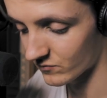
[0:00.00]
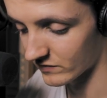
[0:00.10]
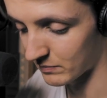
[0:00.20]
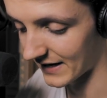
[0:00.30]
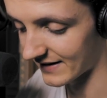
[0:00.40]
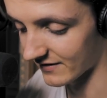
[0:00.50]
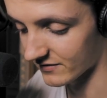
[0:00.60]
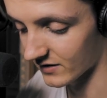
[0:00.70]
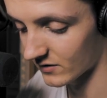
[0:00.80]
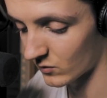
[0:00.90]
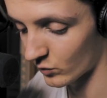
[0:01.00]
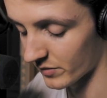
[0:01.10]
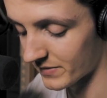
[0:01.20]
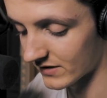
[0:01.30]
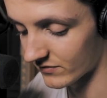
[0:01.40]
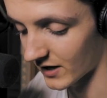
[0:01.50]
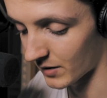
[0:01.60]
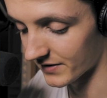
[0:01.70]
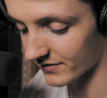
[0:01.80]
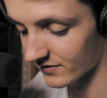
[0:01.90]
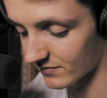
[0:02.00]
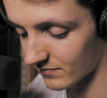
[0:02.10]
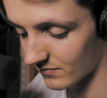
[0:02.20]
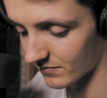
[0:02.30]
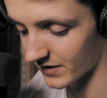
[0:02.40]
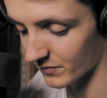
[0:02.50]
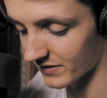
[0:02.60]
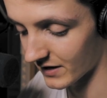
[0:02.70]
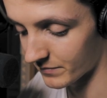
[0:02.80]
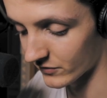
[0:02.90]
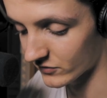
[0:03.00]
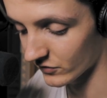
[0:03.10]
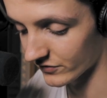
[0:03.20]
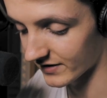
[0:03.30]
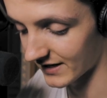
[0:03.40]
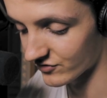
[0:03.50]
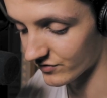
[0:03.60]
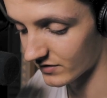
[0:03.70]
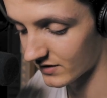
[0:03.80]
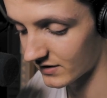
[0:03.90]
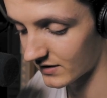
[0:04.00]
replied Hester, with a mien of calmness, though in the utmost consternation.